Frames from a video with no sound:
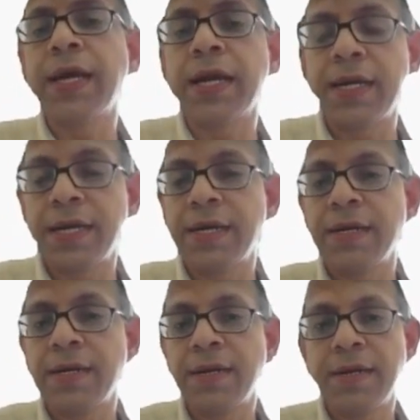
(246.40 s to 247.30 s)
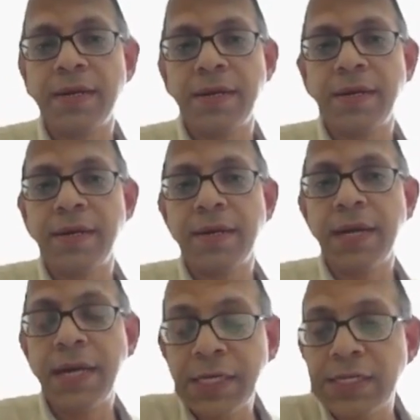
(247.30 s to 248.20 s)
that
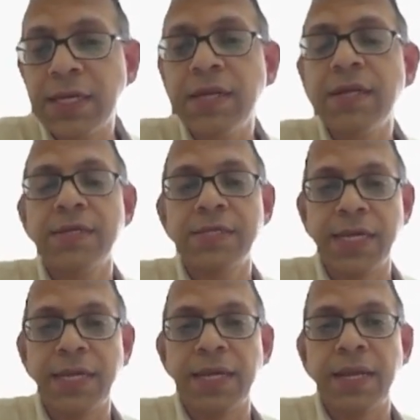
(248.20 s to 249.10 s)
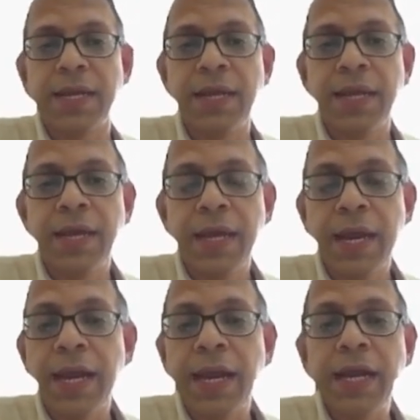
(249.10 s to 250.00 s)
digital signal
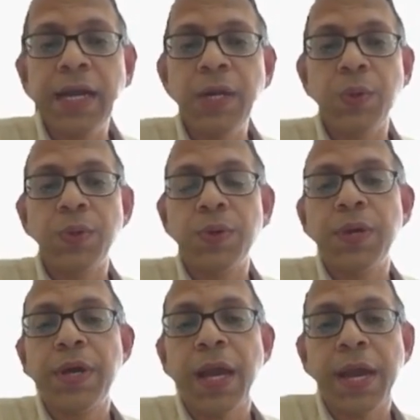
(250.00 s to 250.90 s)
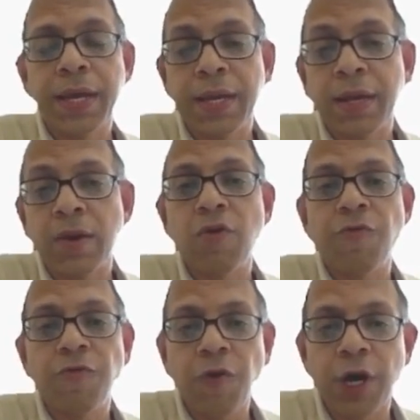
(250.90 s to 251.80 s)
into an analog
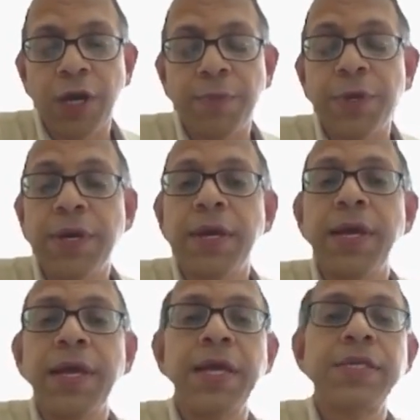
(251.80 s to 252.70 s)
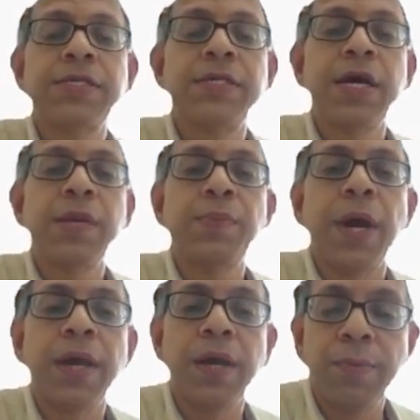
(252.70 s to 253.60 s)
form is done
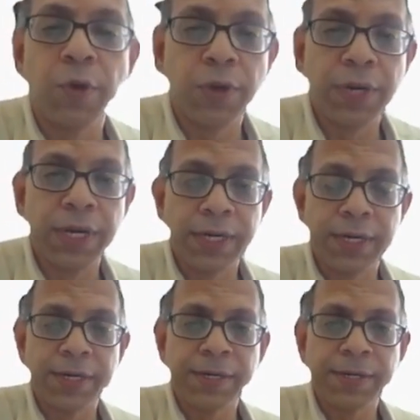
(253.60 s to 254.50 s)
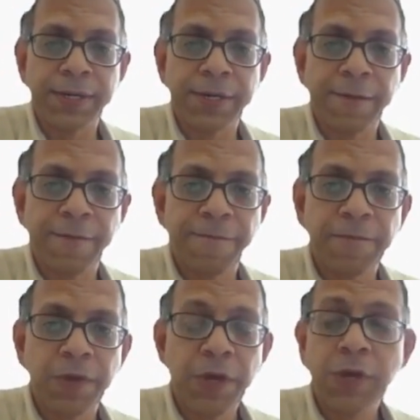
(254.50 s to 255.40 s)
by a modulator.
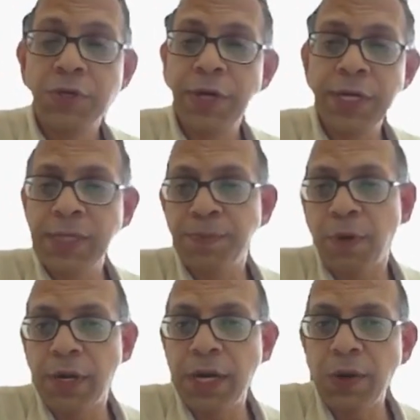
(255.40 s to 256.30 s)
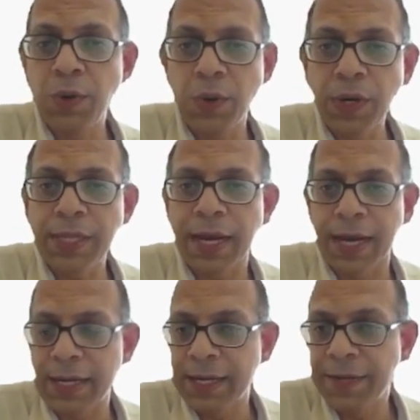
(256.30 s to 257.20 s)
So it is important to note that